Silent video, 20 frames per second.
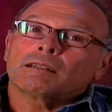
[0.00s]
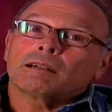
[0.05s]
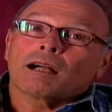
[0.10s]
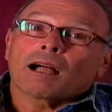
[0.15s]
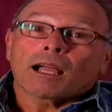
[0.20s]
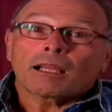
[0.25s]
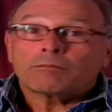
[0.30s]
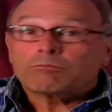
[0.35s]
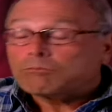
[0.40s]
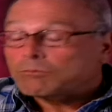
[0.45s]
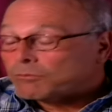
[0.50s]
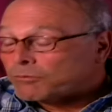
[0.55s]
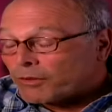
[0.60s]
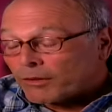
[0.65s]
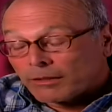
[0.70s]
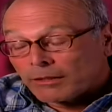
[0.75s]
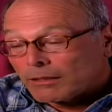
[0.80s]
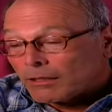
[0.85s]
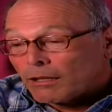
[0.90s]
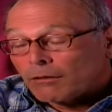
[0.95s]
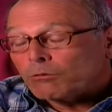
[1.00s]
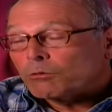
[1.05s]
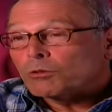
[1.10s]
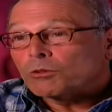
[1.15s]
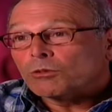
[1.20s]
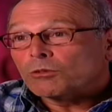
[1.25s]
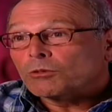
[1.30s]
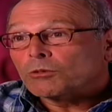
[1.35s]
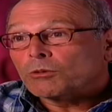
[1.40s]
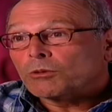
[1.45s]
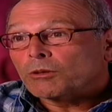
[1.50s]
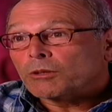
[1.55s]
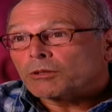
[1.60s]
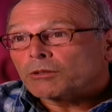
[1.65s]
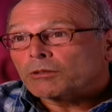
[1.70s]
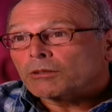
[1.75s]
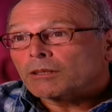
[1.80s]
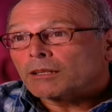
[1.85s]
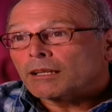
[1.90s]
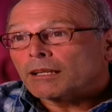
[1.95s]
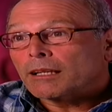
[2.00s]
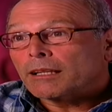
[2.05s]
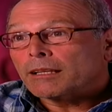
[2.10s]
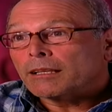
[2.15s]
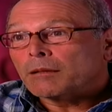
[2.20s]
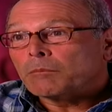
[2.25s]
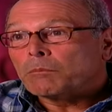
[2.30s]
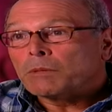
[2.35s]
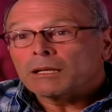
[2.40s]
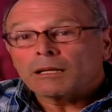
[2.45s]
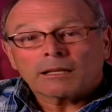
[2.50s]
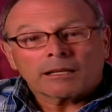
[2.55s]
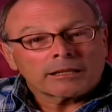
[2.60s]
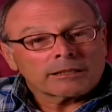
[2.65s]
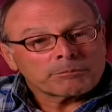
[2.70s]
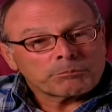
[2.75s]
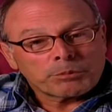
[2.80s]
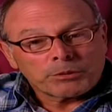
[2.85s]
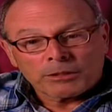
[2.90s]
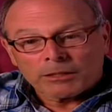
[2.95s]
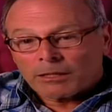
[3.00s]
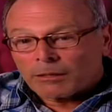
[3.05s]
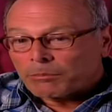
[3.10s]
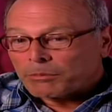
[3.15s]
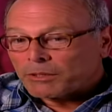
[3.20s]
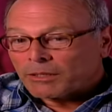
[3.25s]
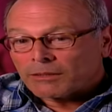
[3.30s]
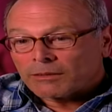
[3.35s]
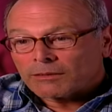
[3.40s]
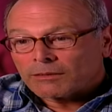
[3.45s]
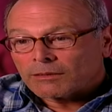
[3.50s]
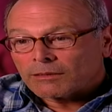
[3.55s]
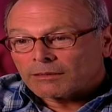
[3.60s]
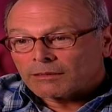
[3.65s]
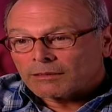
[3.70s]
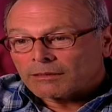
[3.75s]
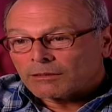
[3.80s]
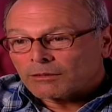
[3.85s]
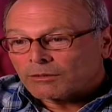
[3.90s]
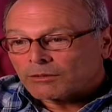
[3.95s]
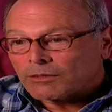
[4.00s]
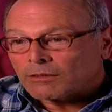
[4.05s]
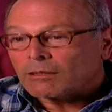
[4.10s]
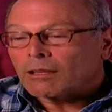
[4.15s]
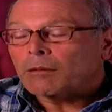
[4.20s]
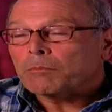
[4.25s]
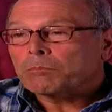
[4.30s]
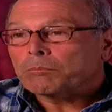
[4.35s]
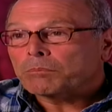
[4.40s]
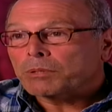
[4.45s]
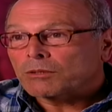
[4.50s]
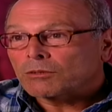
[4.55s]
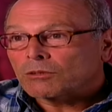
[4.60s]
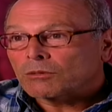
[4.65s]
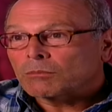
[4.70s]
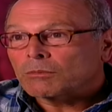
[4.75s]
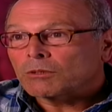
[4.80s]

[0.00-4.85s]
I fell in love with New Order, and the minute I put it up against, you know, as a temp piece of